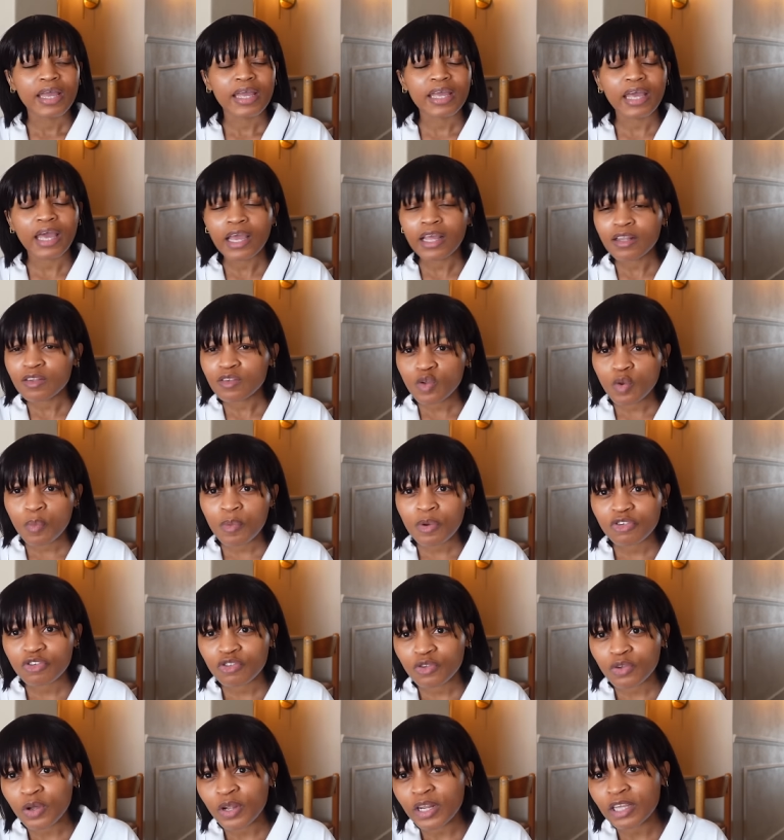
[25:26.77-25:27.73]
gained so
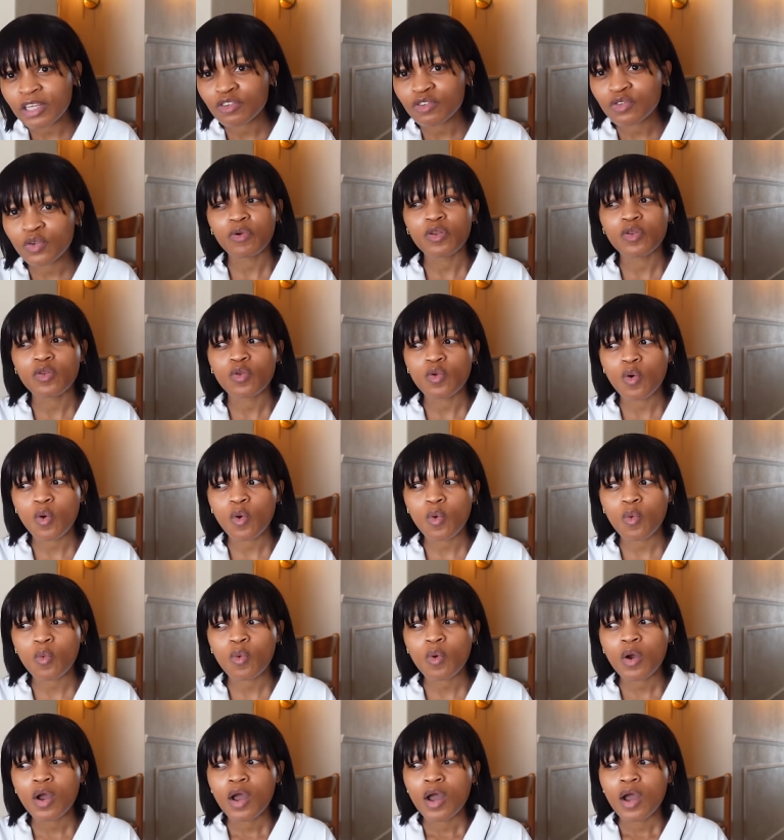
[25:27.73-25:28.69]
much knowledge we
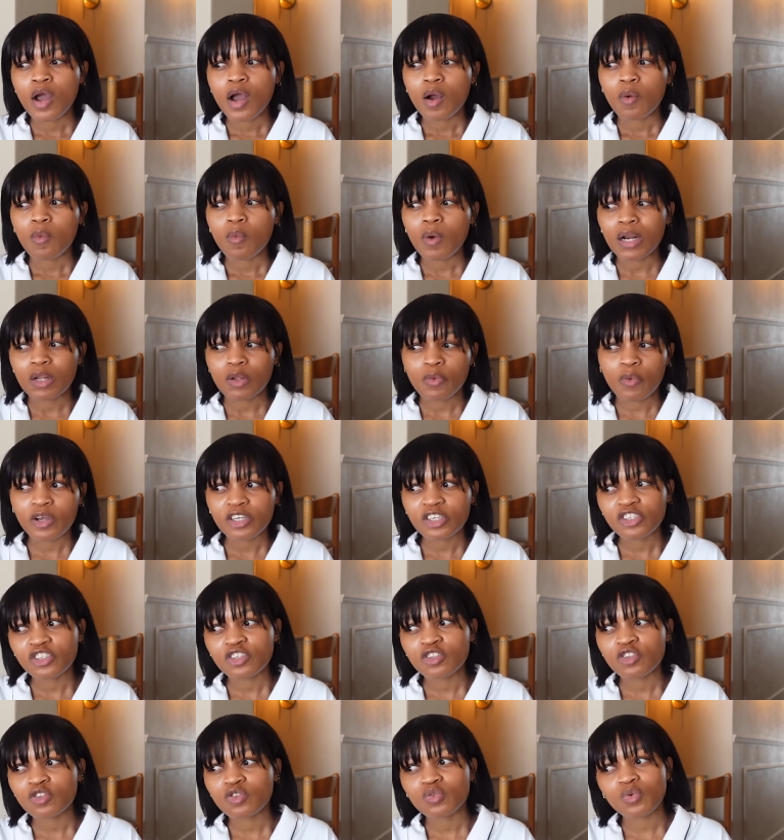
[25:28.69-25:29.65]
know what
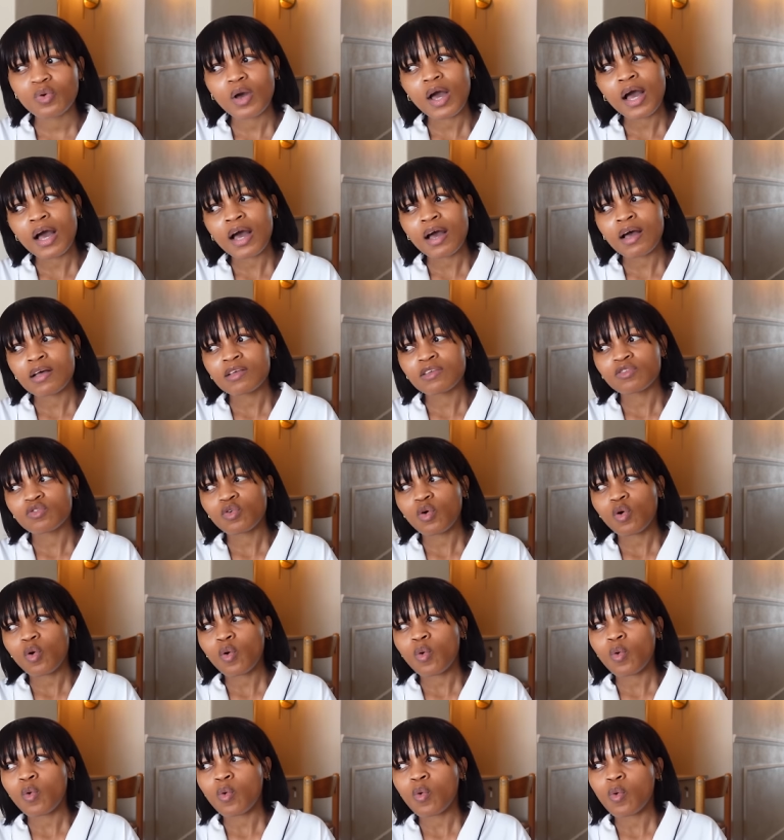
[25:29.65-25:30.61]
questions to
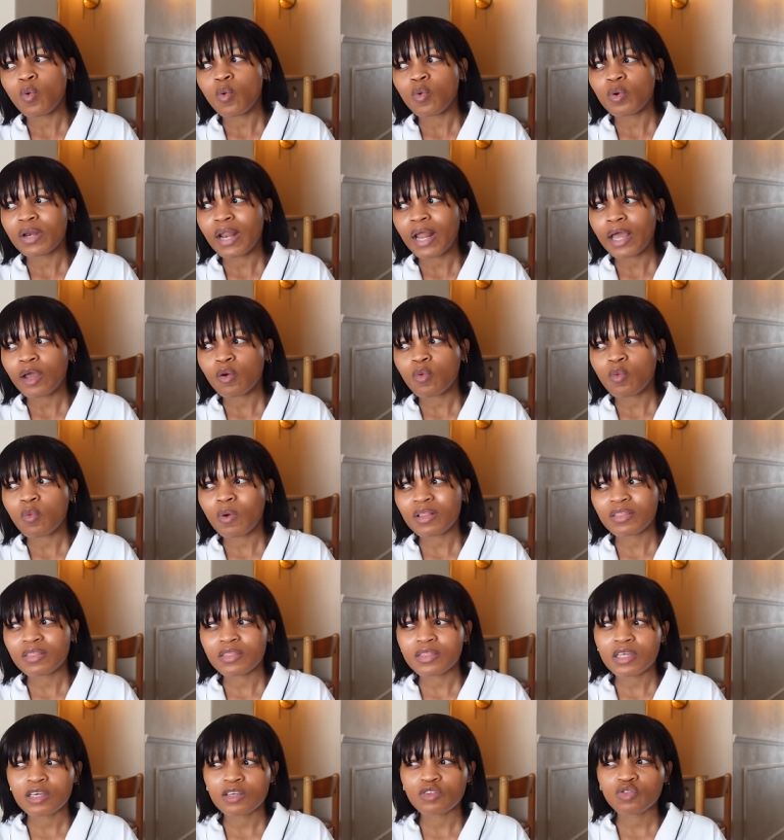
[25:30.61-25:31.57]
ask or like
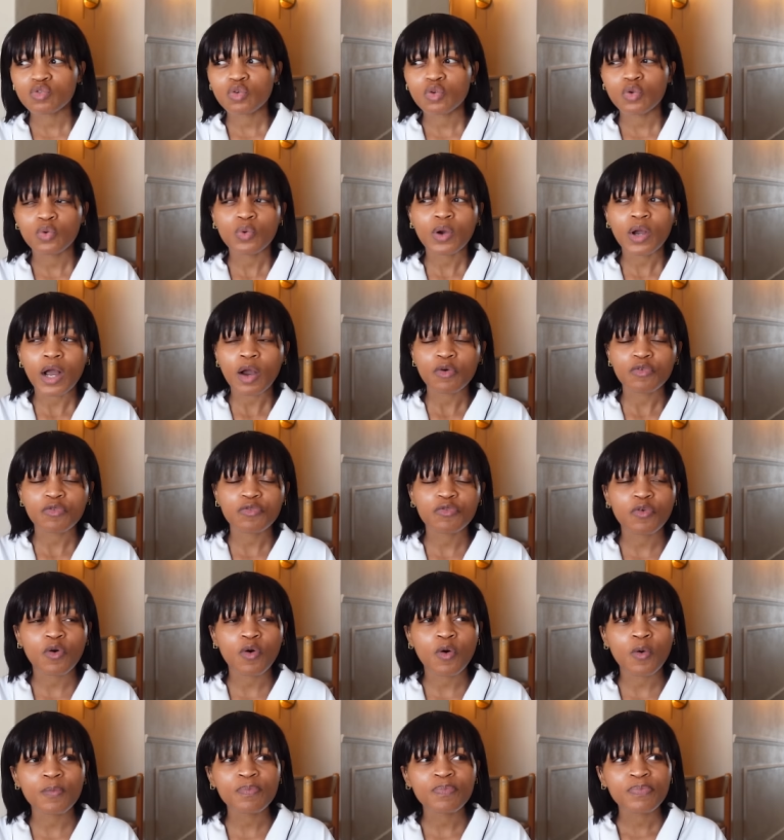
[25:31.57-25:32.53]
what things to look out
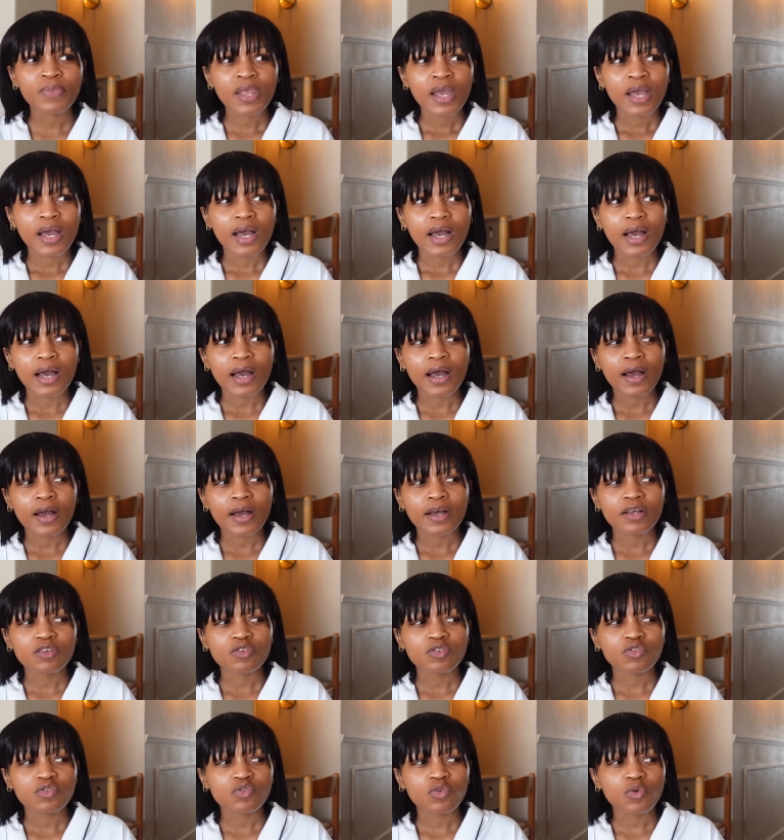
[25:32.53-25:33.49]
for
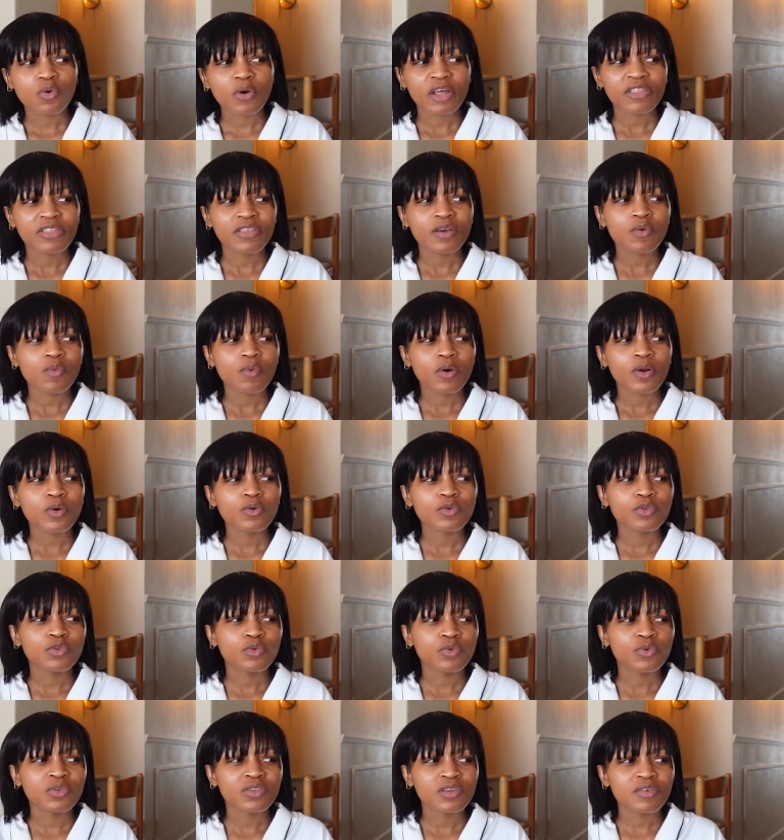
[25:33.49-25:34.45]
uh, so i think what
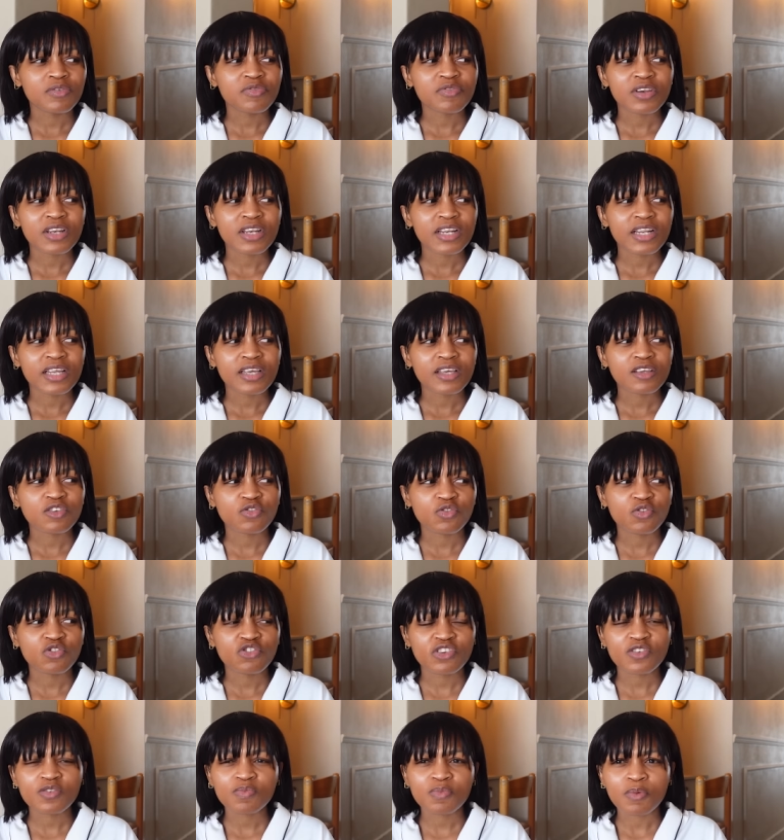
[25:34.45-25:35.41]
i'll do differently is
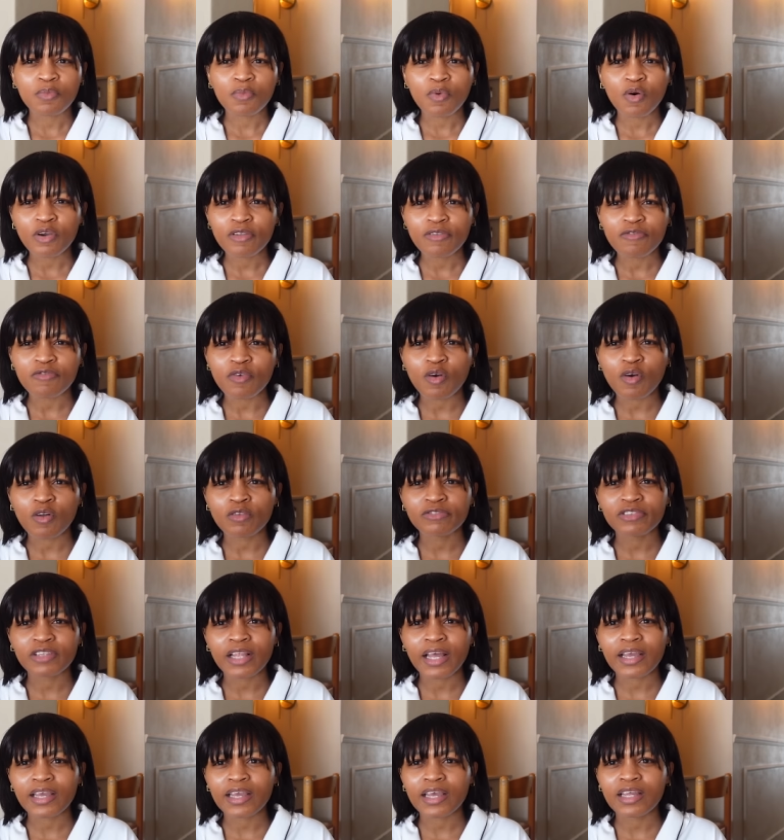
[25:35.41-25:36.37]
to just be more
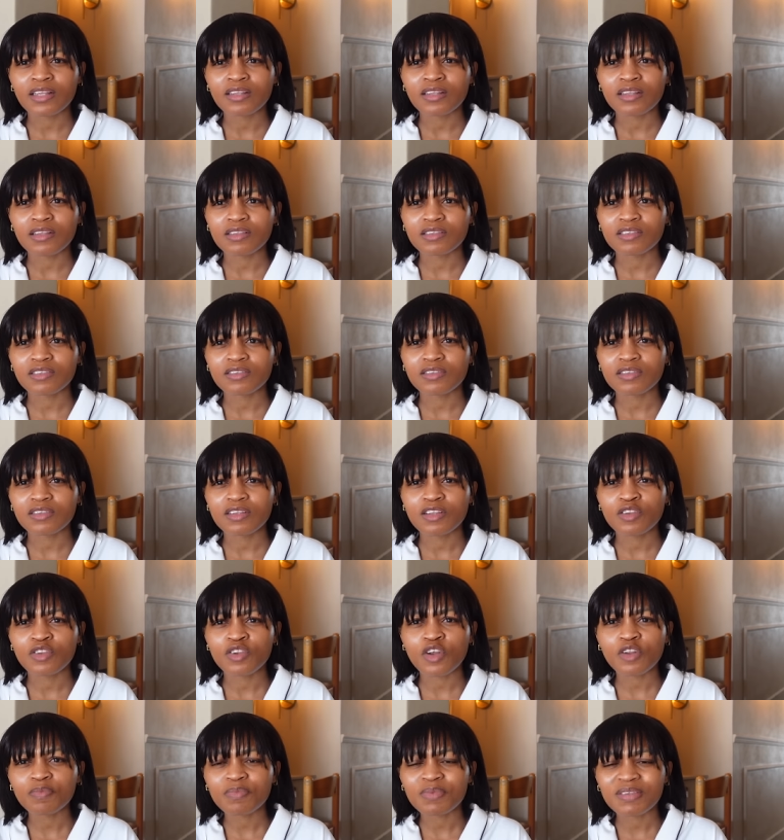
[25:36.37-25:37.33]
involved like and
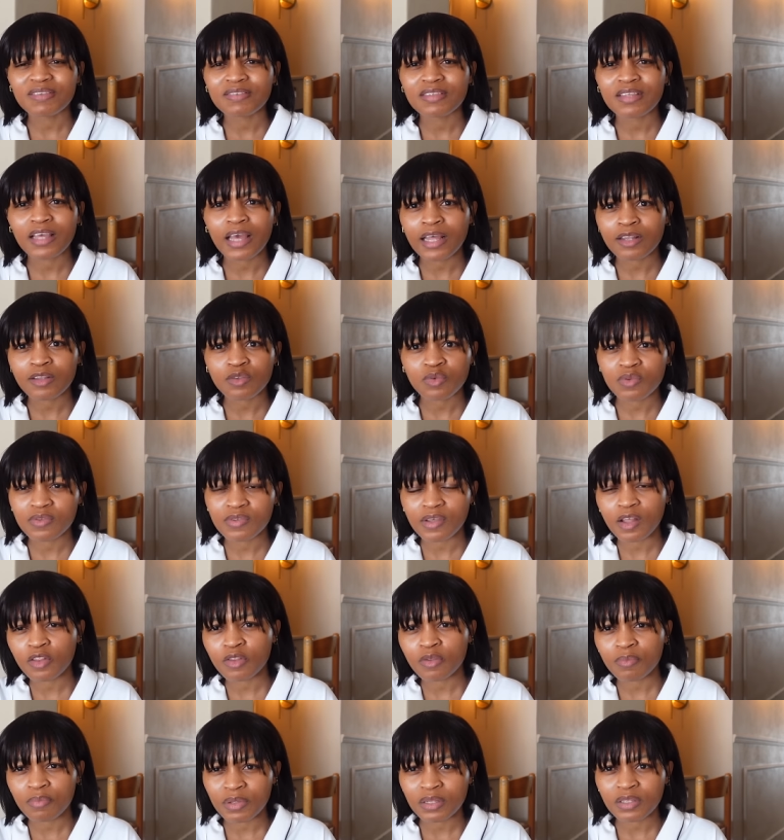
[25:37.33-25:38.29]
not be scared to
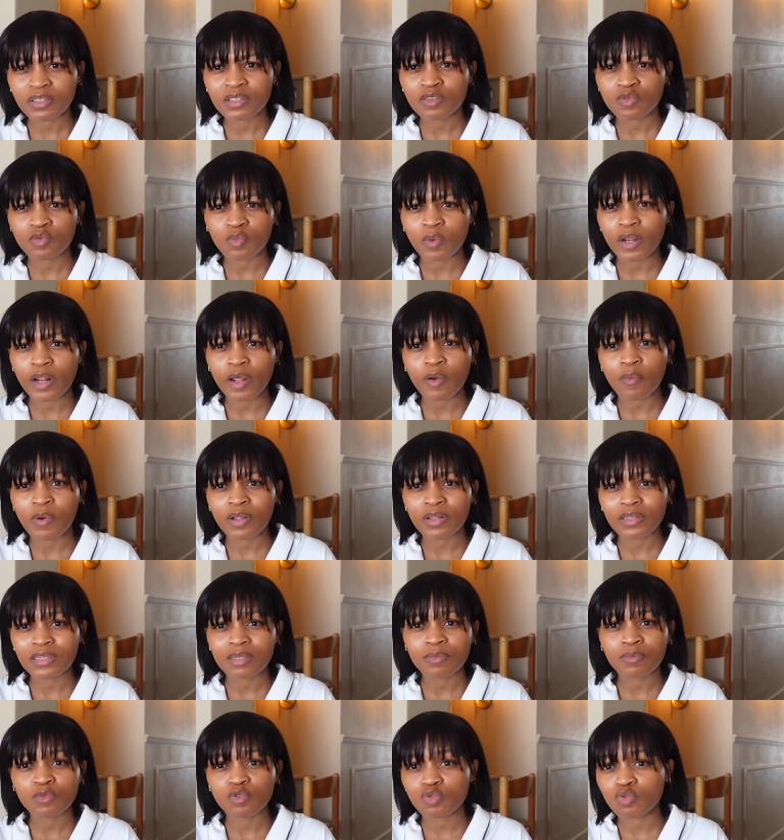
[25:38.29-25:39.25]
tell the builders what I
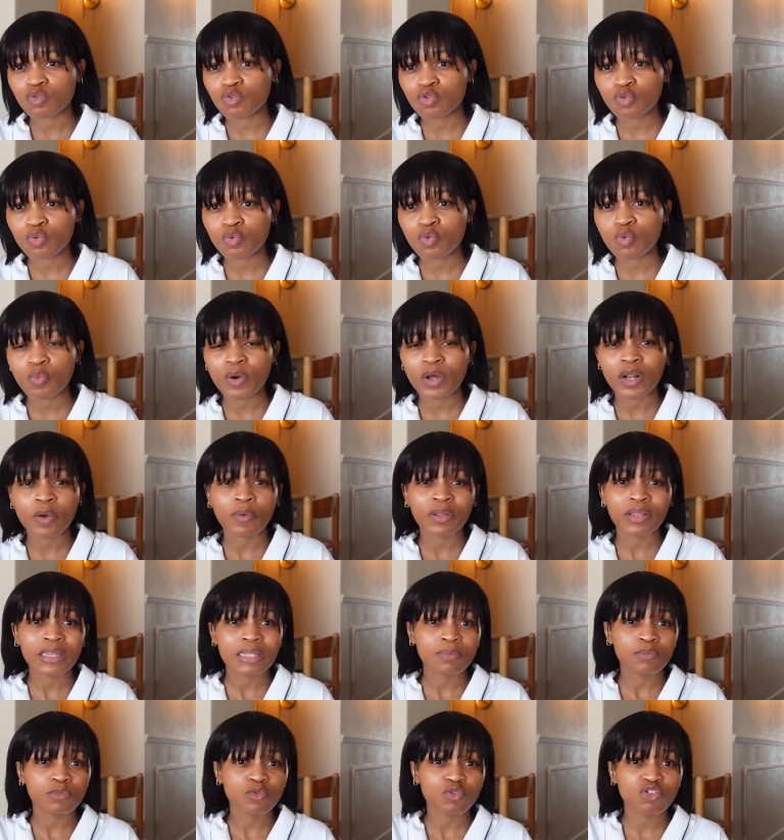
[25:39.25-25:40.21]
want them to do, what I
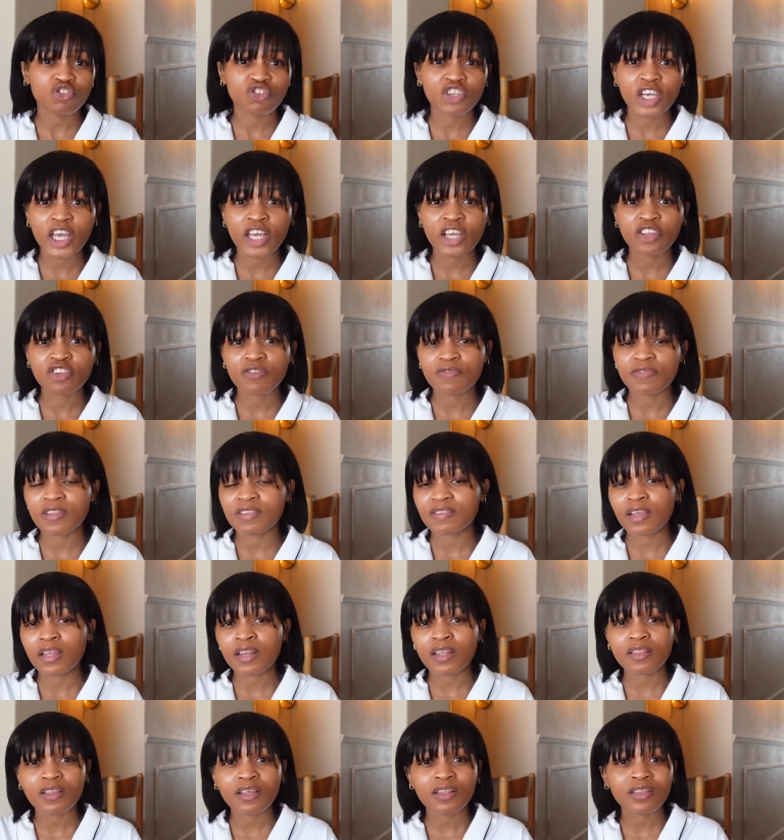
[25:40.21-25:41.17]
want them to change, if there's
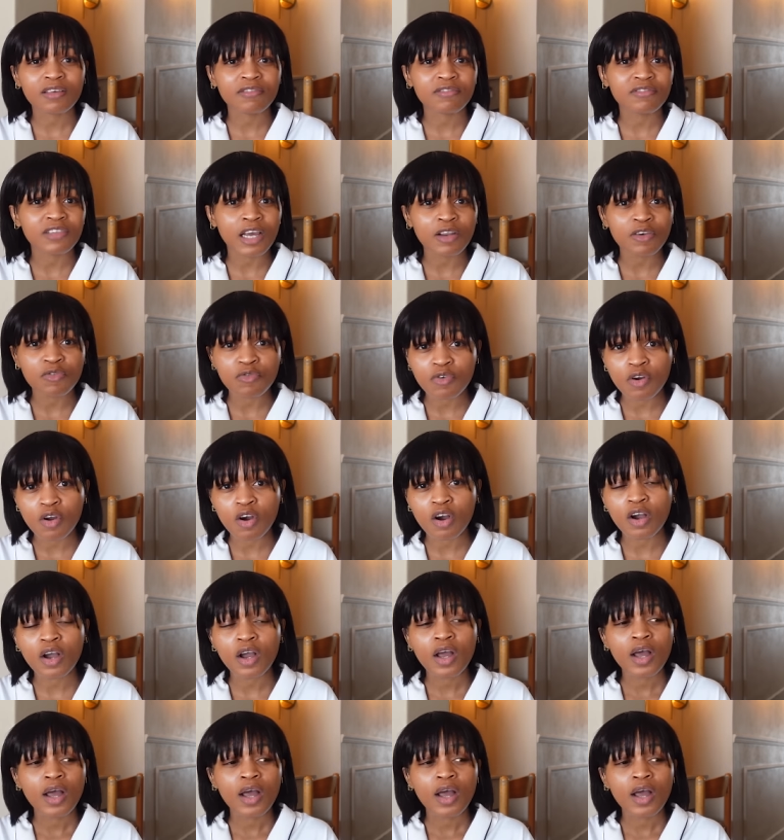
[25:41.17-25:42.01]
anything they've done wrong.